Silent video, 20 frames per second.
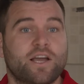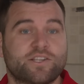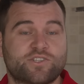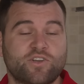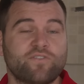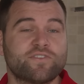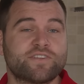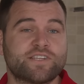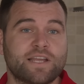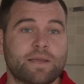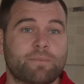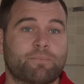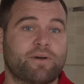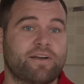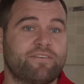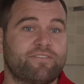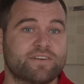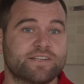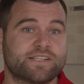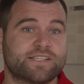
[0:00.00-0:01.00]
It's obviously a
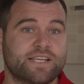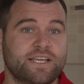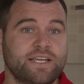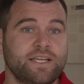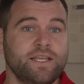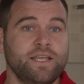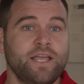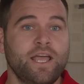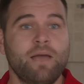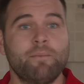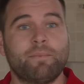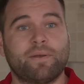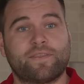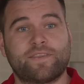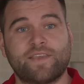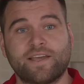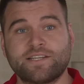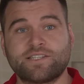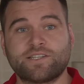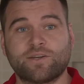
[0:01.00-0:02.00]
preference thing, but
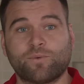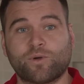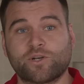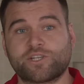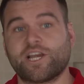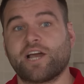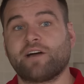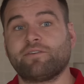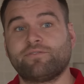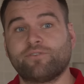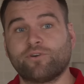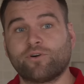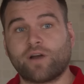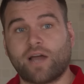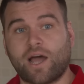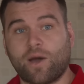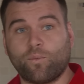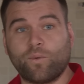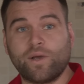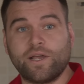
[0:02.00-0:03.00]
things to watch out for
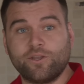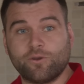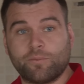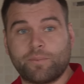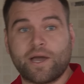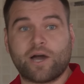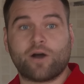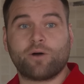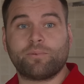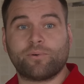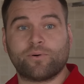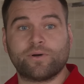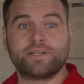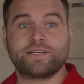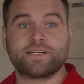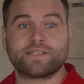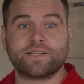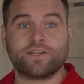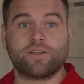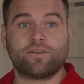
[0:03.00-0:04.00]
are where your power point
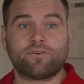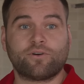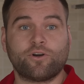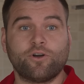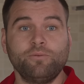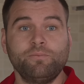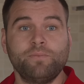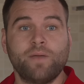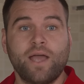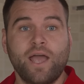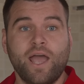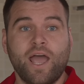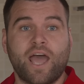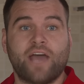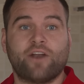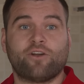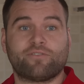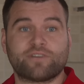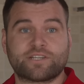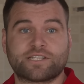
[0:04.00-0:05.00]
is in the room,
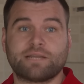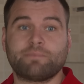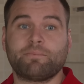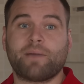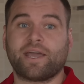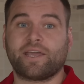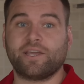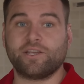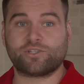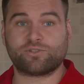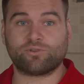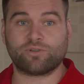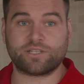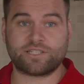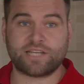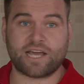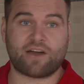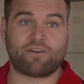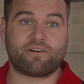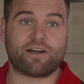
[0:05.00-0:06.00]
and obviously making sure the
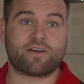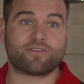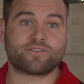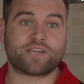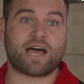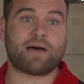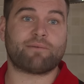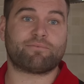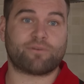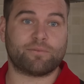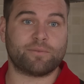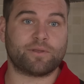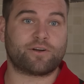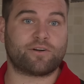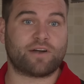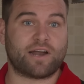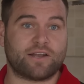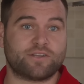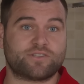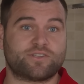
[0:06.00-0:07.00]
towel rail is up from the
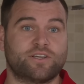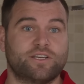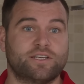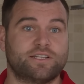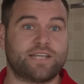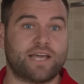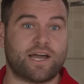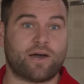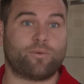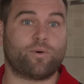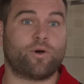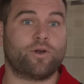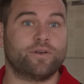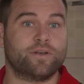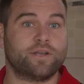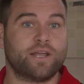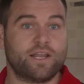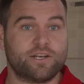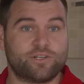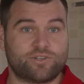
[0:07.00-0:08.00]
ground so your towel
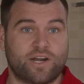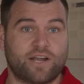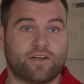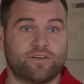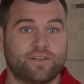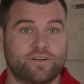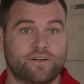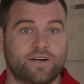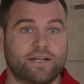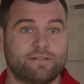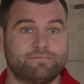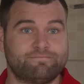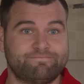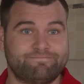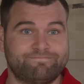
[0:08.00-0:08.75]
won't drag on the ground.